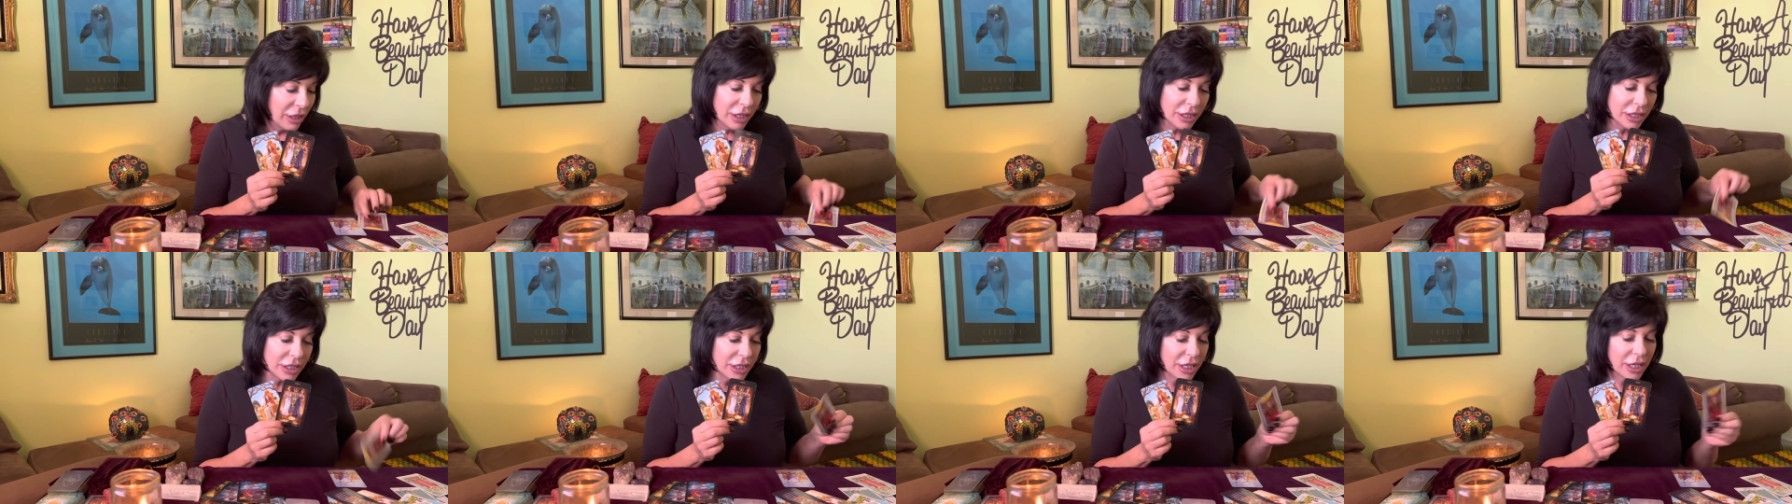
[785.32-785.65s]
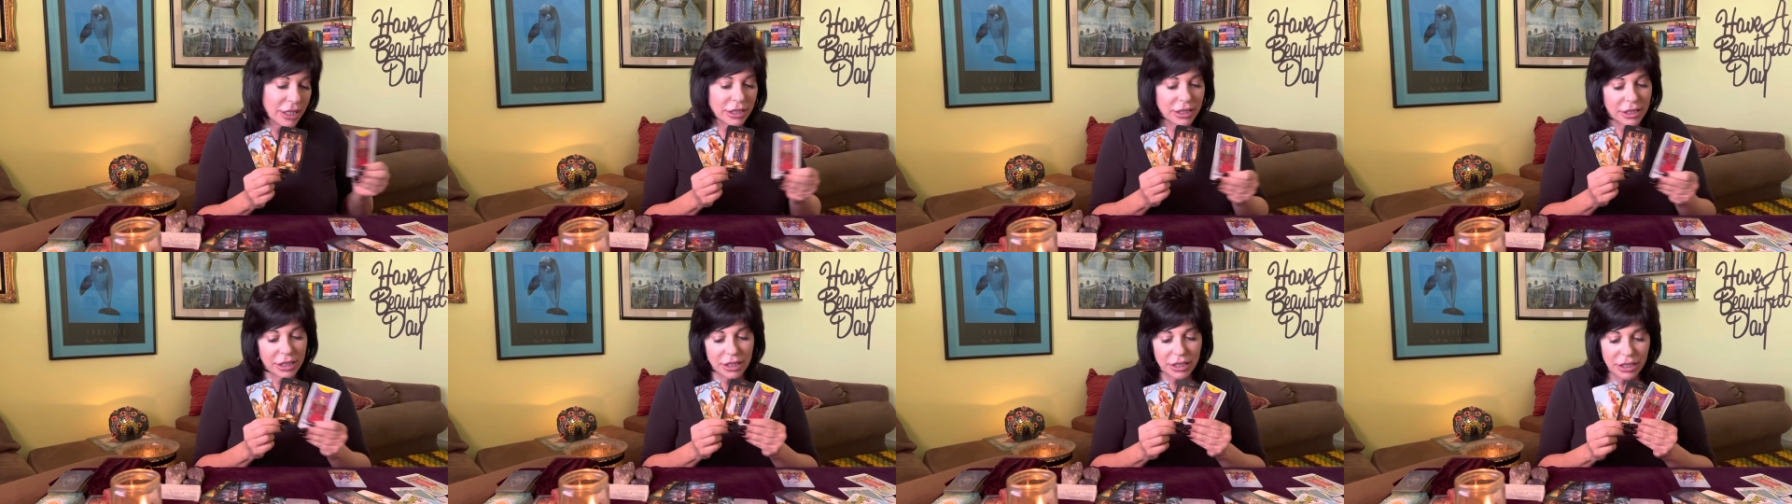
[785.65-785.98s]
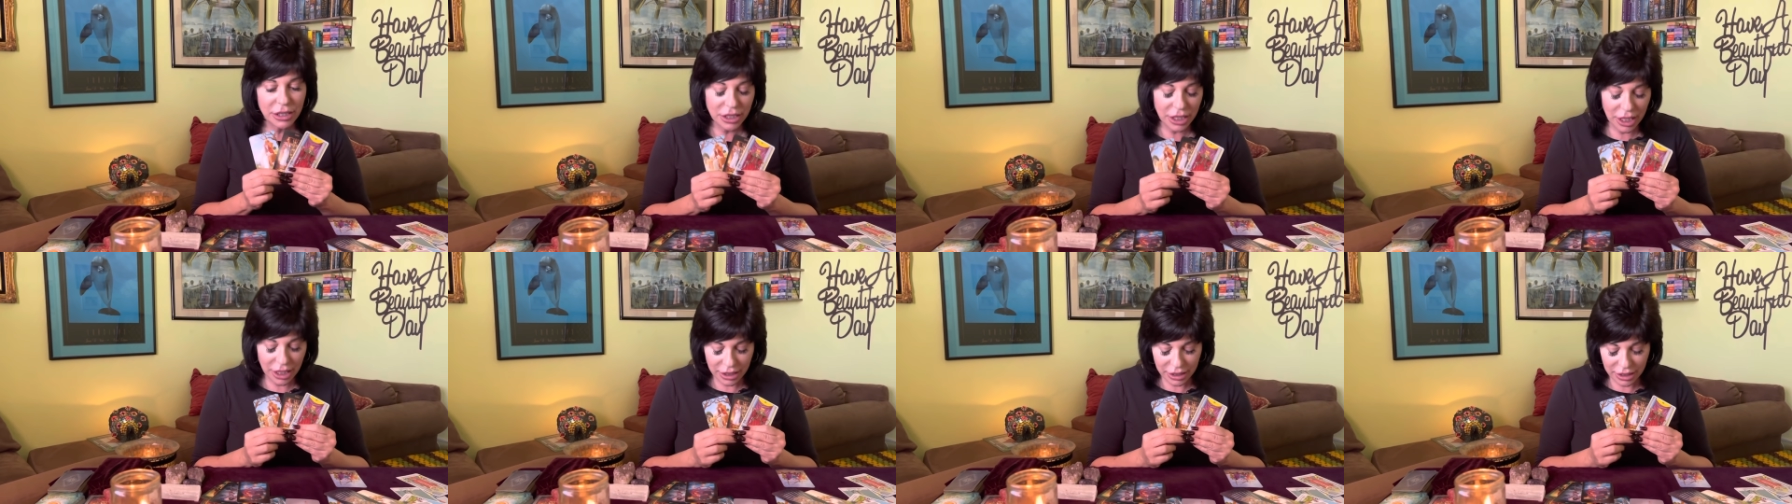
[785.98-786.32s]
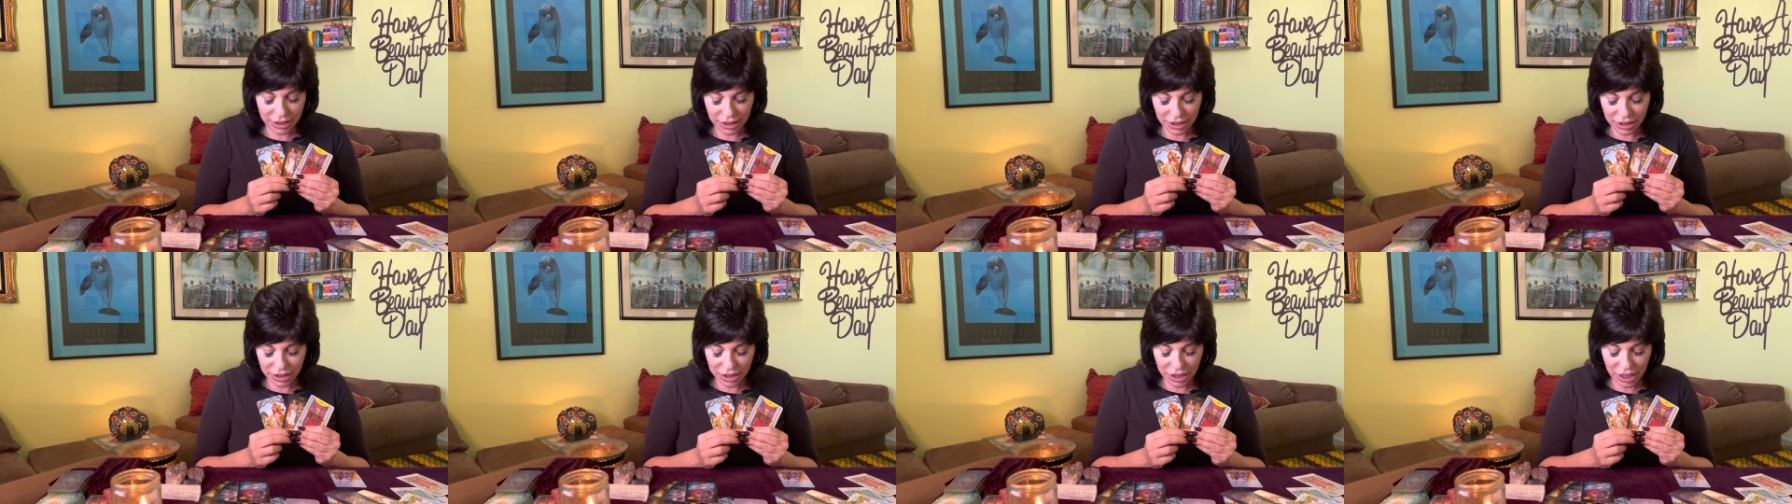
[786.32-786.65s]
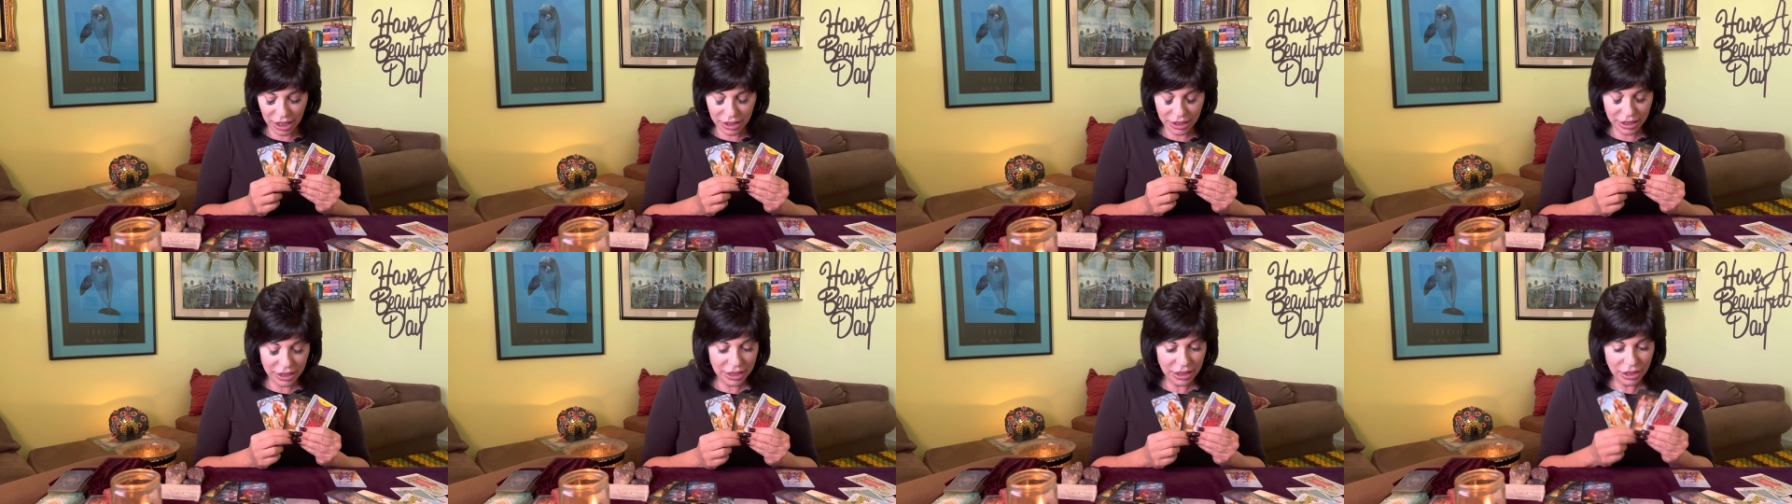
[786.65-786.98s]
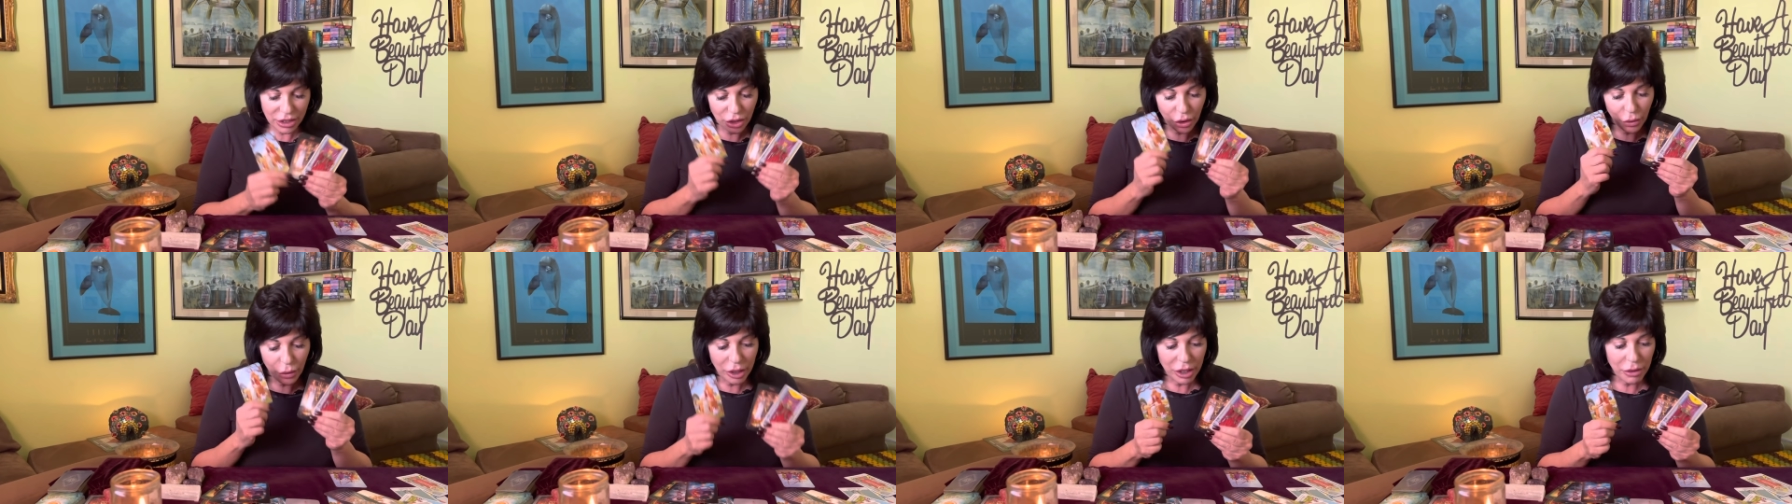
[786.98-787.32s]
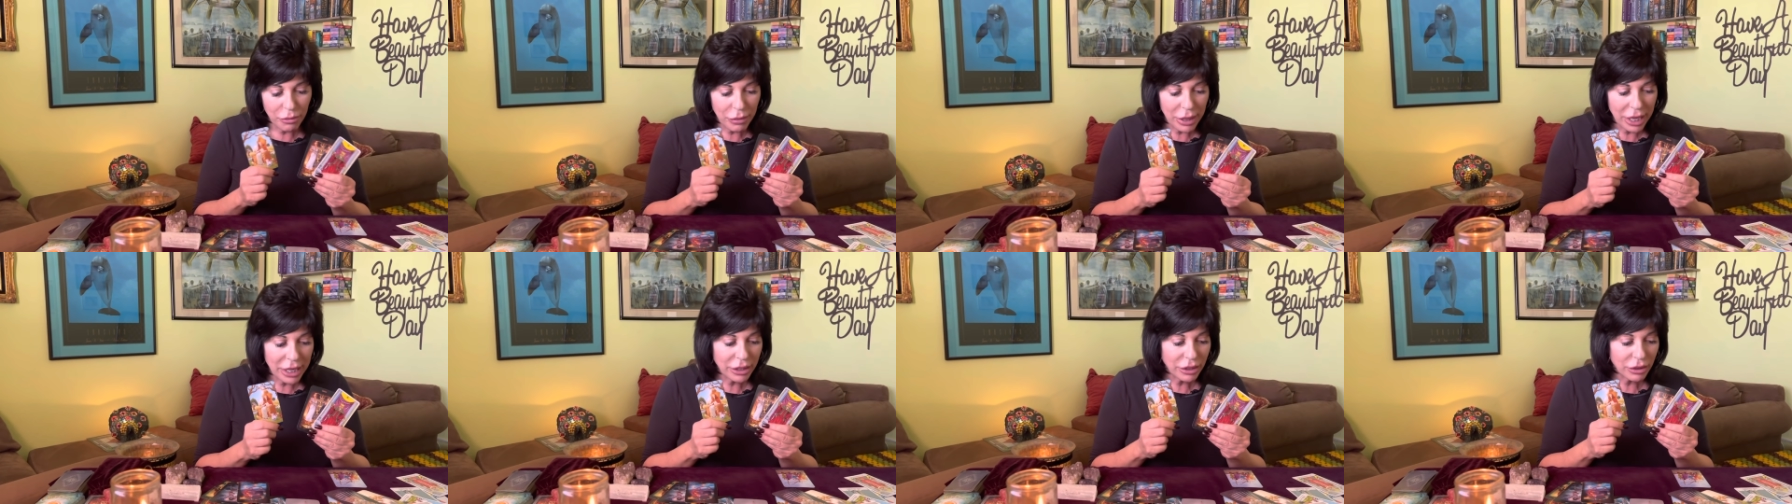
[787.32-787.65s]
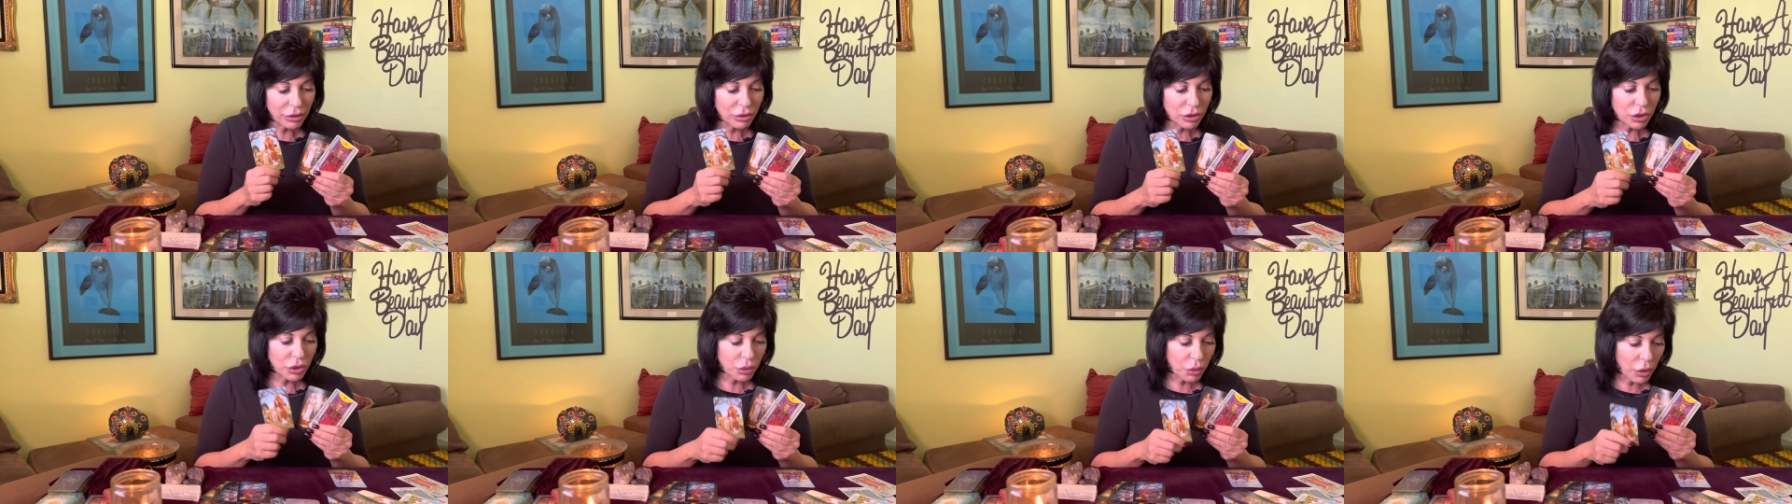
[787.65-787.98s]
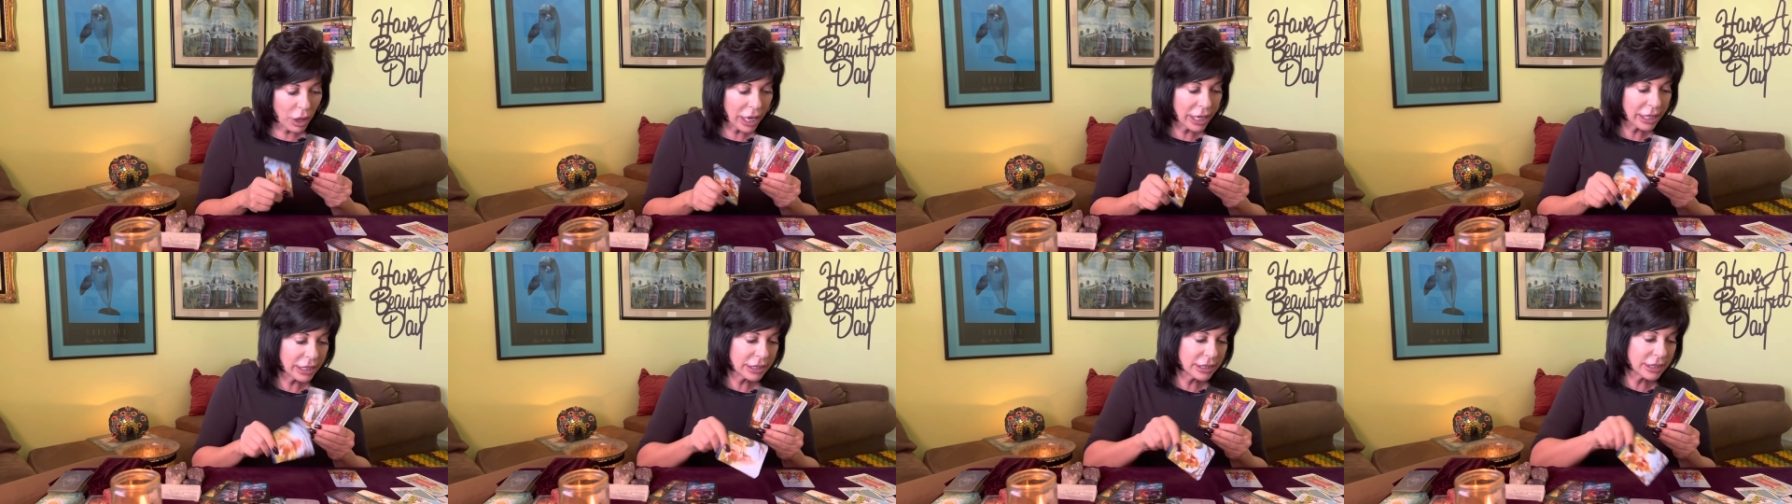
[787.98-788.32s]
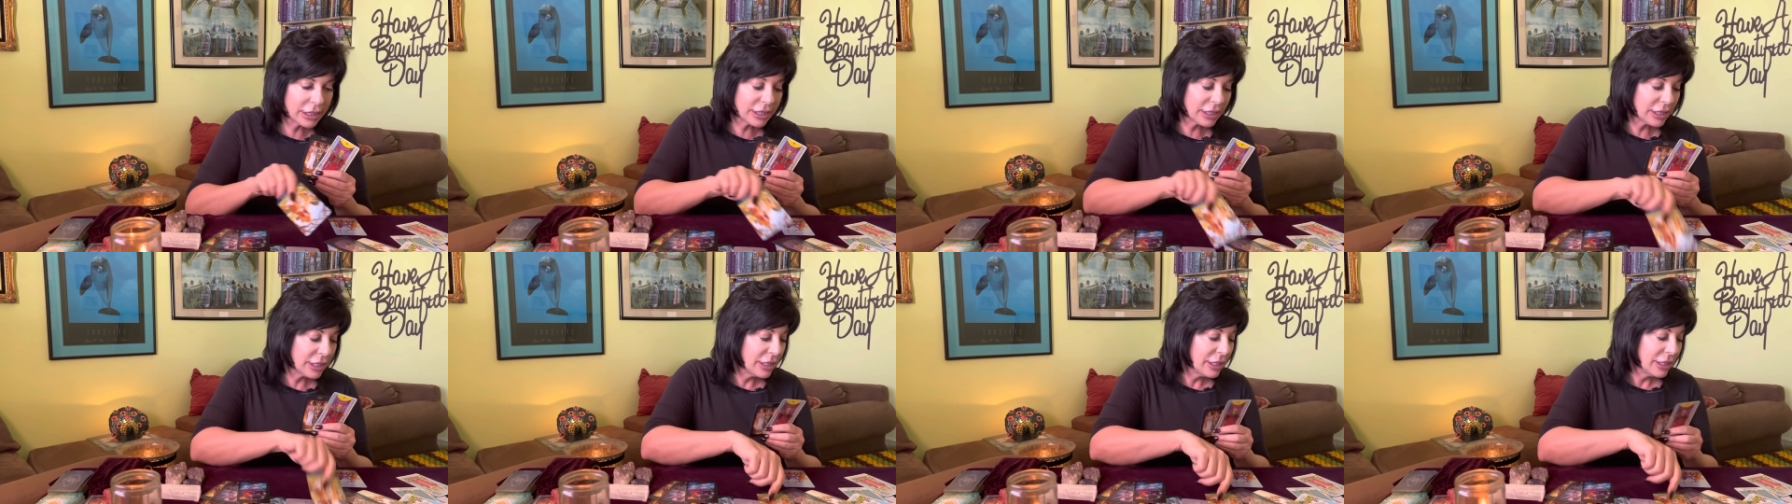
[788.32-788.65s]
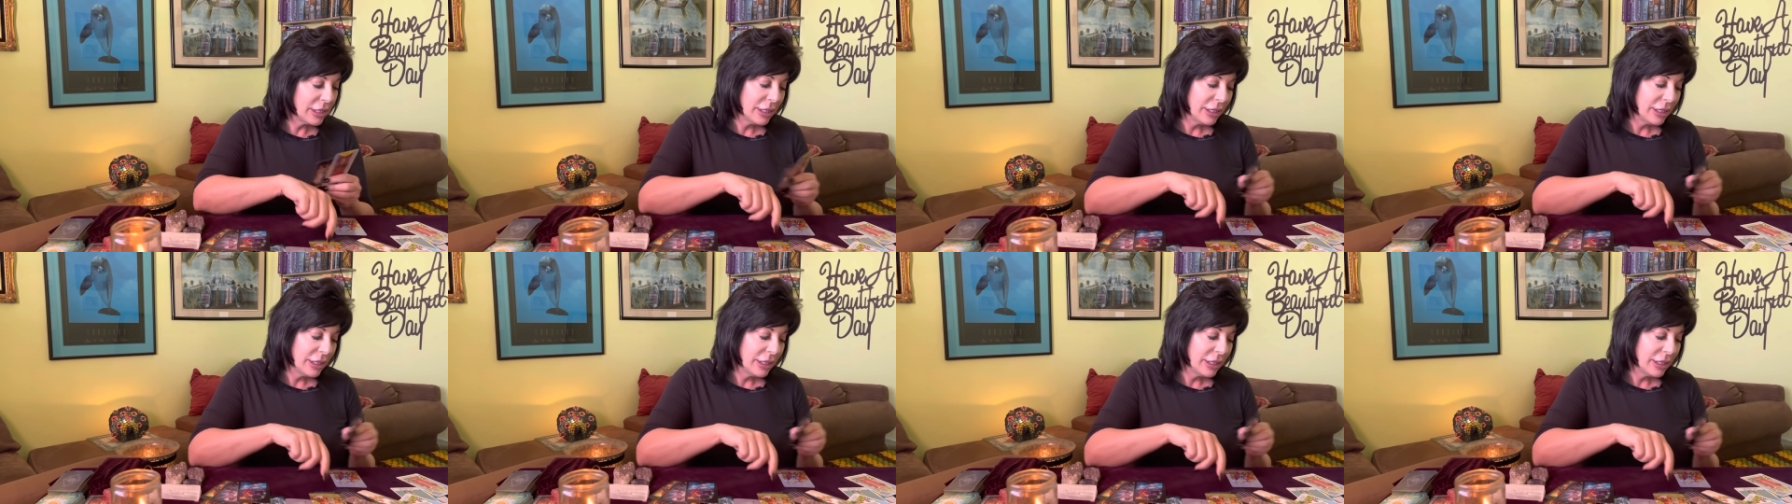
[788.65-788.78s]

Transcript: Justice, justice, justice. The Queen of Pentacles twice.